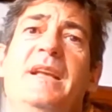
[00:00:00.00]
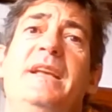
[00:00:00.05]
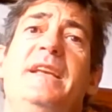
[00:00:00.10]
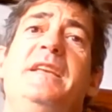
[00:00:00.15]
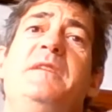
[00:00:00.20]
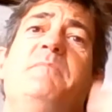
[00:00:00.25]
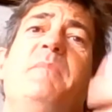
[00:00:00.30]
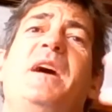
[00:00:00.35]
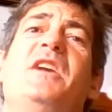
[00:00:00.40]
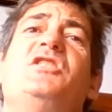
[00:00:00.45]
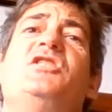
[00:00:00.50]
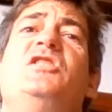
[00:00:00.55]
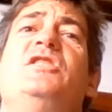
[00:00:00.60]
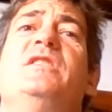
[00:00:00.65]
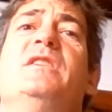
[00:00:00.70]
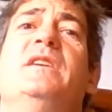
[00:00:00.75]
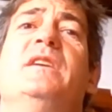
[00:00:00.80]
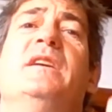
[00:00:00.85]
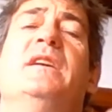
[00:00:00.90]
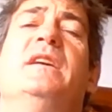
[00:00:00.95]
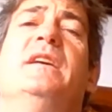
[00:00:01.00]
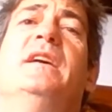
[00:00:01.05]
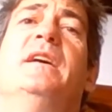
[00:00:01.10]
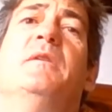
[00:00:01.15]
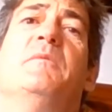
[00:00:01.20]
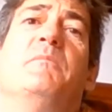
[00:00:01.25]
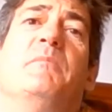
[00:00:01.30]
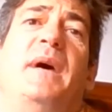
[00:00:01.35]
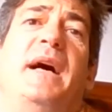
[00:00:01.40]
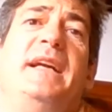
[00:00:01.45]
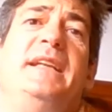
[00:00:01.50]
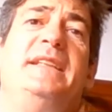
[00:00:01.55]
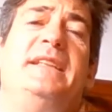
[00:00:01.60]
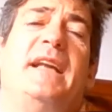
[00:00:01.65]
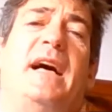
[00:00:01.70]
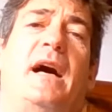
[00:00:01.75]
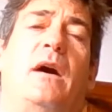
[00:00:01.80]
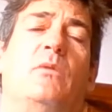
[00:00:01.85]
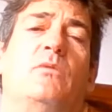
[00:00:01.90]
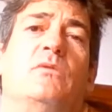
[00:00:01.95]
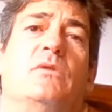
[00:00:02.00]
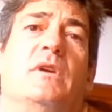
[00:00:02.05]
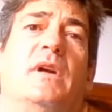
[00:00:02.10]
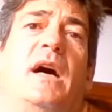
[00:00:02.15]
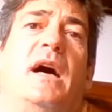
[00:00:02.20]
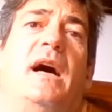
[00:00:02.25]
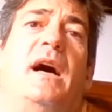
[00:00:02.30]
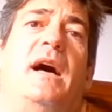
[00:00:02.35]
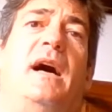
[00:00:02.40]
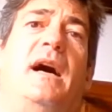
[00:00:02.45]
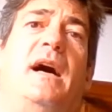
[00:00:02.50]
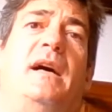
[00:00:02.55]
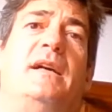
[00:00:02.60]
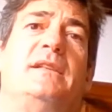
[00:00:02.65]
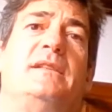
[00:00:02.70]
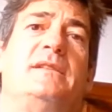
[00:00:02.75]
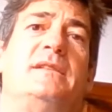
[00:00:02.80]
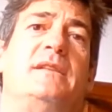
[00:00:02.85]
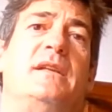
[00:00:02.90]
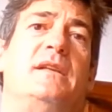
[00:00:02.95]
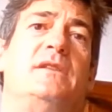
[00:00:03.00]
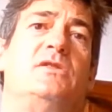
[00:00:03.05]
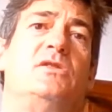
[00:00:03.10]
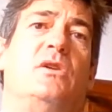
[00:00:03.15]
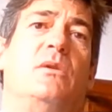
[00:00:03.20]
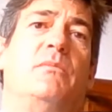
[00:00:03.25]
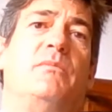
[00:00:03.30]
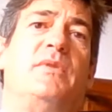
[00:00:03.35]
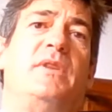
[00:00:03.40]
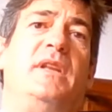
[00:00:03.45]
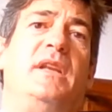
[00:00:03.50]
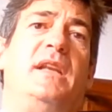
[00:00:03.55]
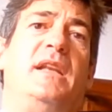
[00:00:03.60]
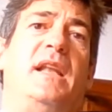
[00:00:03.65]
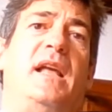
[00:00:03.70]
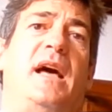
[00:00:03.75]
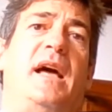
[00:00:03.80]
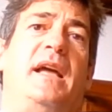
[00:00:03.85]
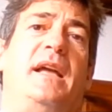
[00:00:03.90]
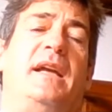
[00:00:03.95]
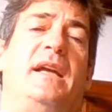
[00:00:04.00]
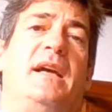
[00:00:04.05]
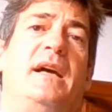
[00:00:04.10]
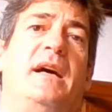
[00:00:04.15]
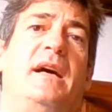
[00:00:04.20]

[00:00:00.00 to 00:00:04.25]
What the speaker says: Imagine my town has something like